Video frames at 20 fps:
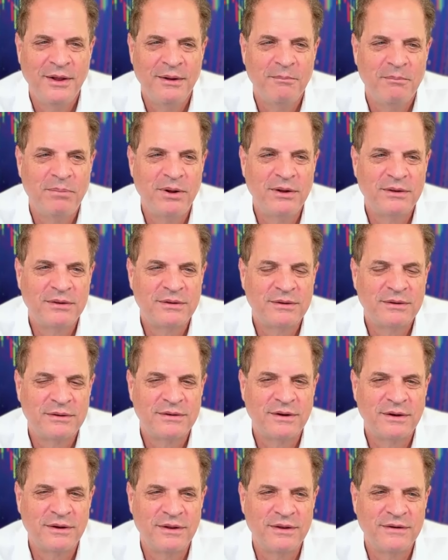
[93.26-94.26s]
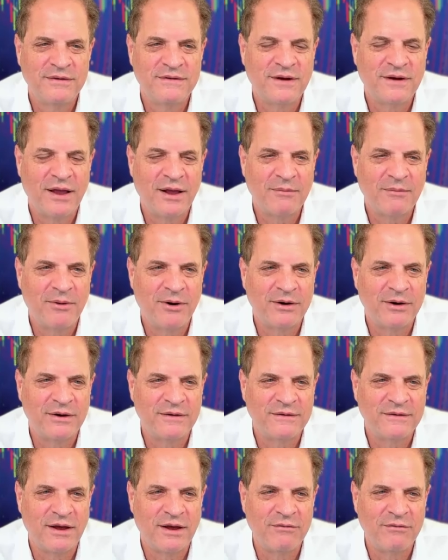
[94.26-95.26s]
but uh, the stock
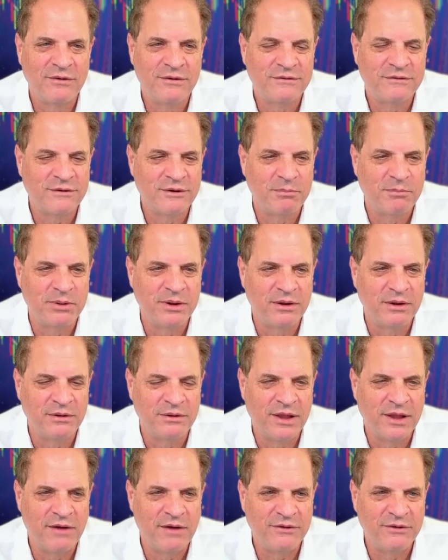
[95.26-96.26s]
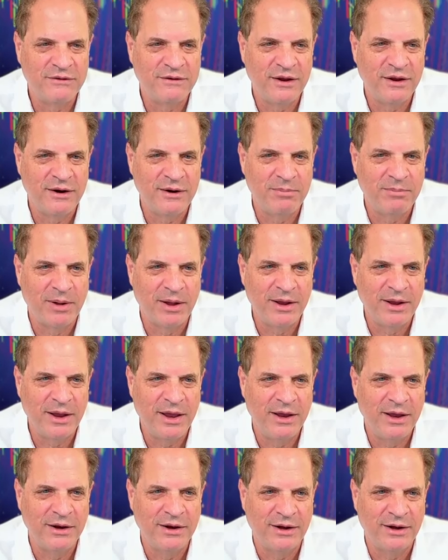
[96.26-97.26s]
market's obviously being levitated by
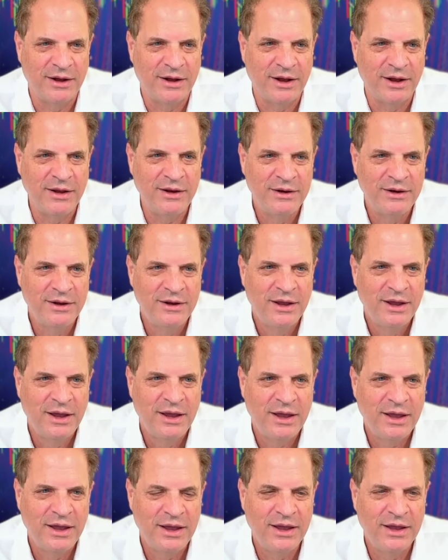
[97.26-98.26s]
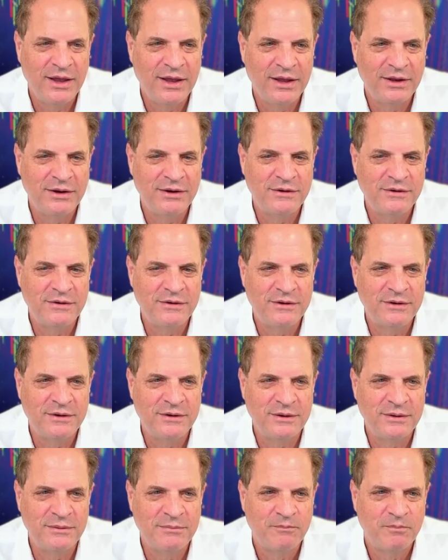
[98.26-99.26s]
AI, and
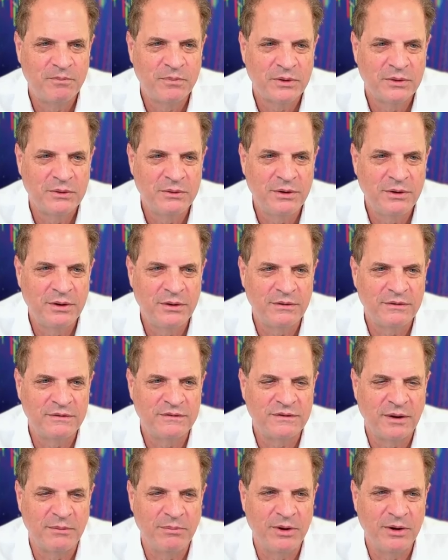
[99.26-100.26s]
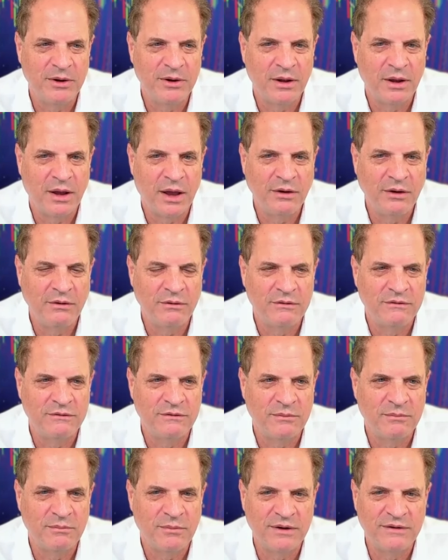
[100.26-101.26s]
uh, who knows? I mean, I use
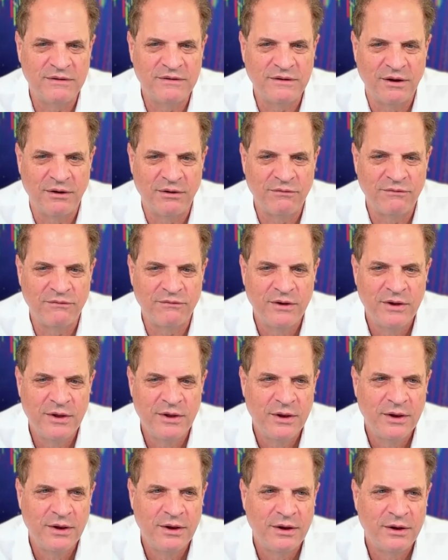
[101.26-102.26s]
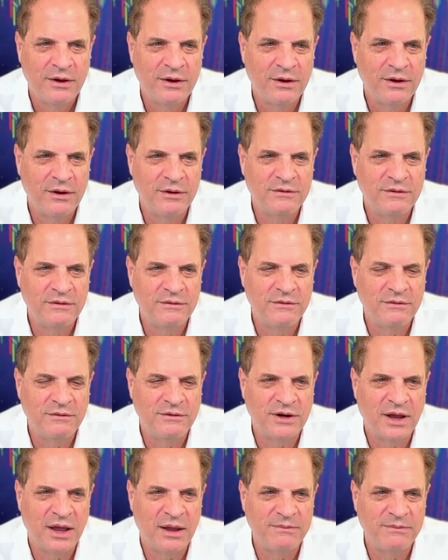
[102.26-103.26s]
it myself uh, to do
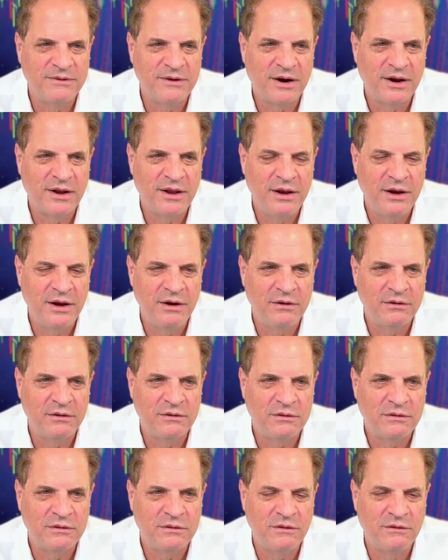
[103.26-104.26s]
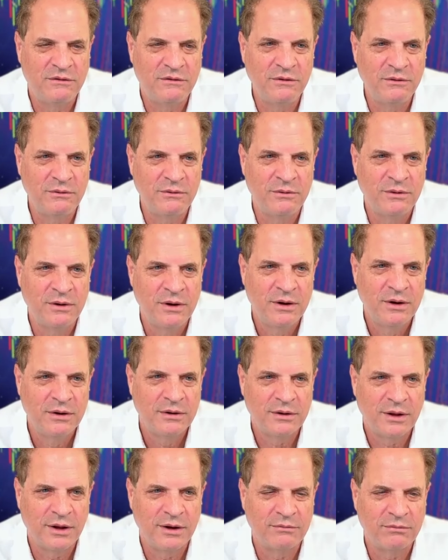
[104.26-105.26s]
jobs that I hate to do,
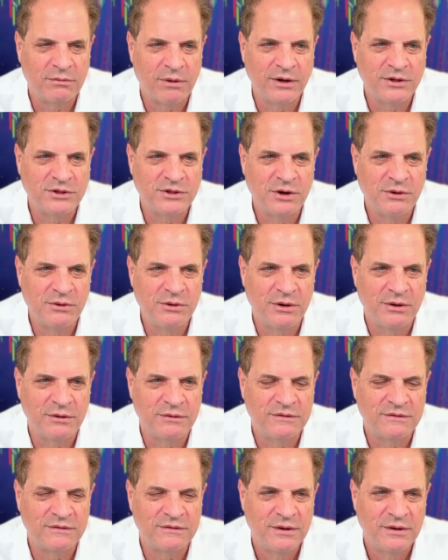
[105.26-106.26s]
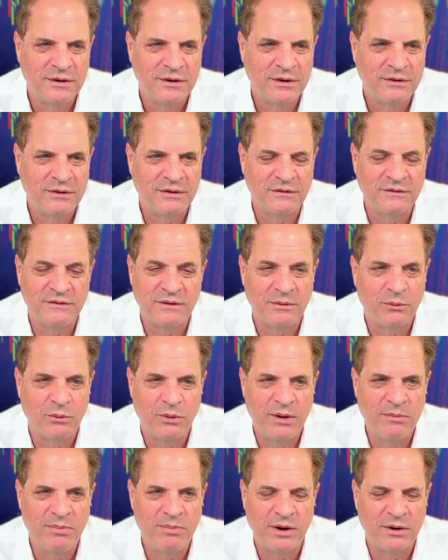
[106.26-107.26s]
like write show notes. It does it
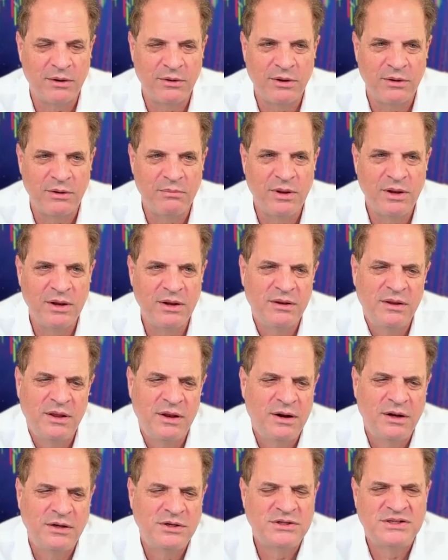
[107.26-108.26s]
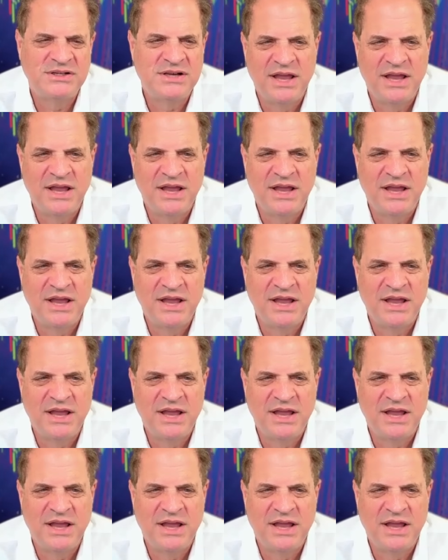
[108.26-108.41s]
way better than me, and then I just right,